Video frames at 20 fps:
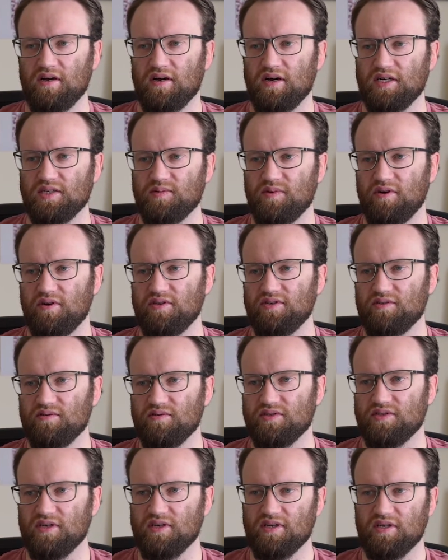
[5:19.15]
I suppose it
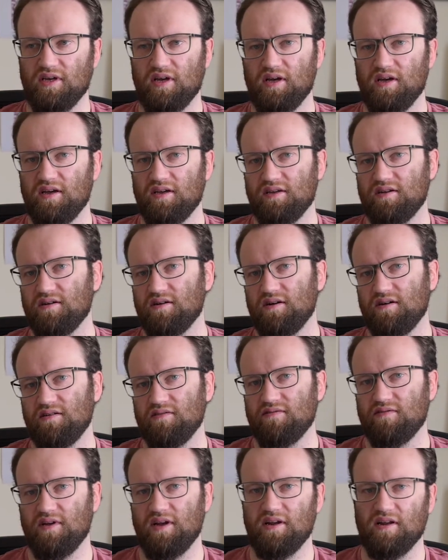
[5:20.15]
was like, yeah,
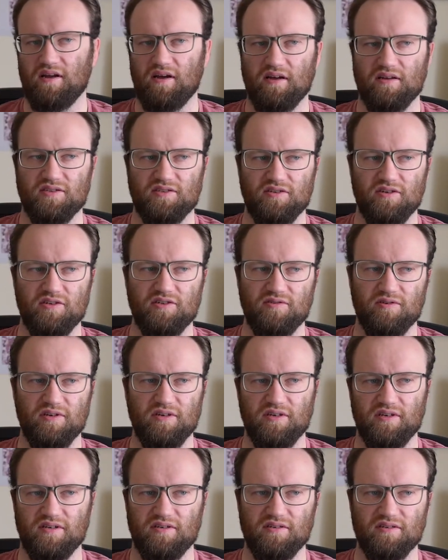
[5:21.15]
I've had a heart surgery,
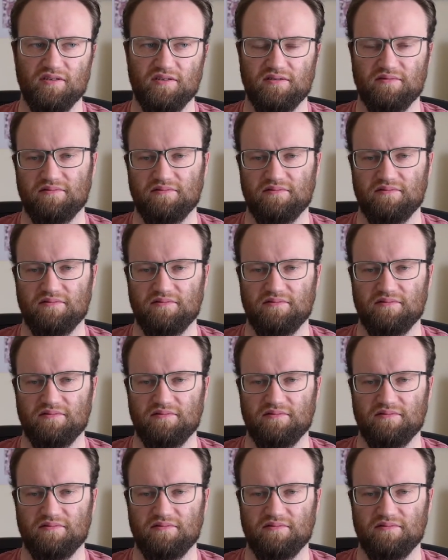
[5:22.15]
and